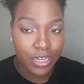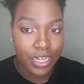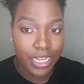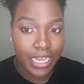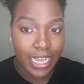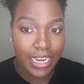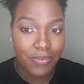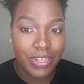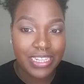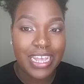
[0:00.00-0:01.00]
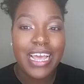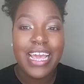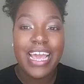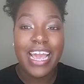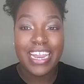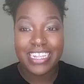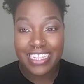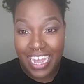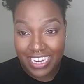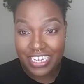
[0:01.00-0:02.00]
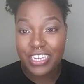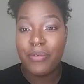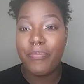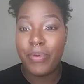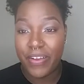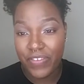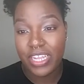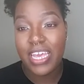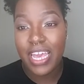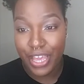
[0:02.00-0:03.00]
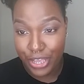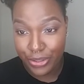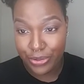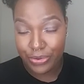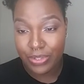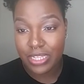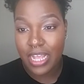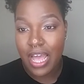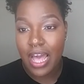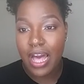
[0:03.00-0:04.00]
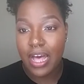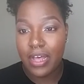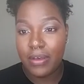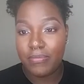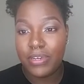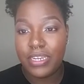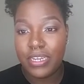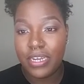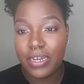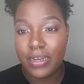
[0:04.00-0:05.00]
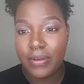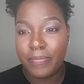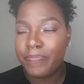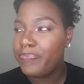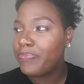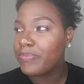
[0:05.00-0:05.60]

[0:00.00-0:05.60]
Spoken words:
Again, it was Anastasia Beverly Hills brown